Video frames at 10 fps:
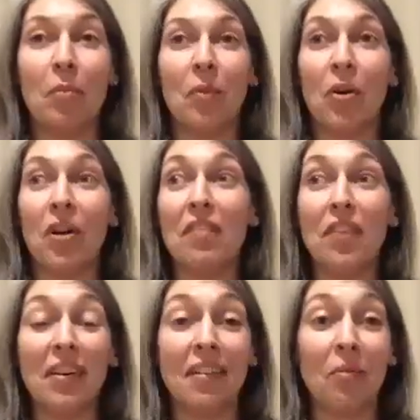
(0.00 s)
or
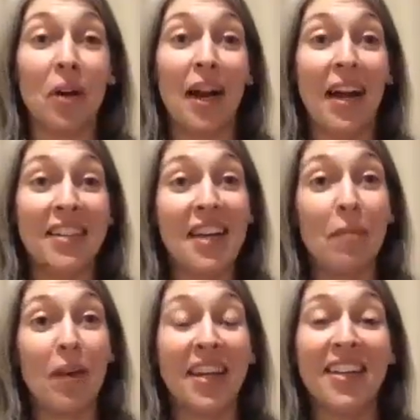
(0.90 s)
even when I take
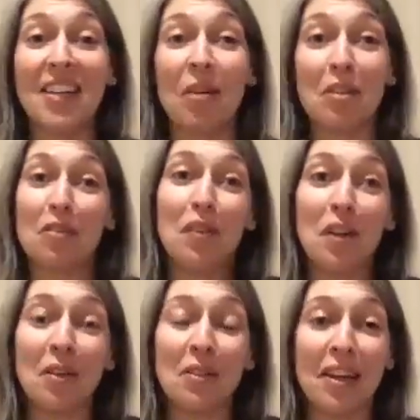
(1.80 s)
my kids out to the
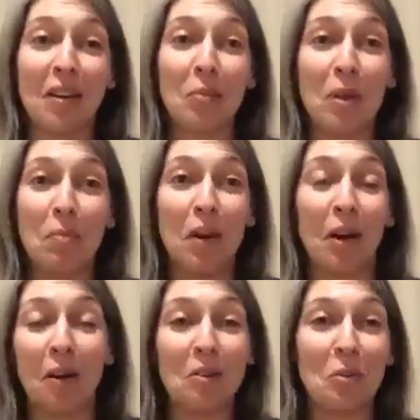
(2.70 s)
field and we pick
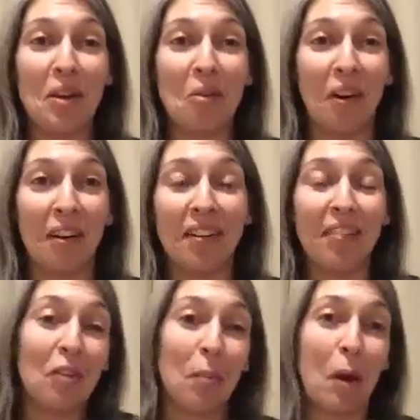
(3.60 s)
our sweet corn
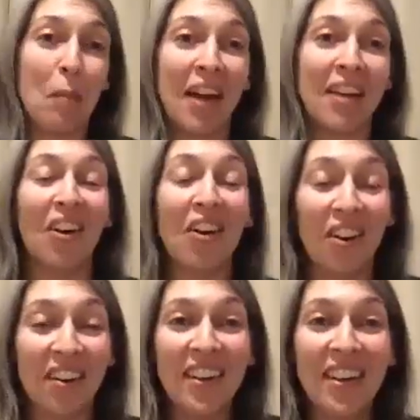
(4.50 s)
from our backyard,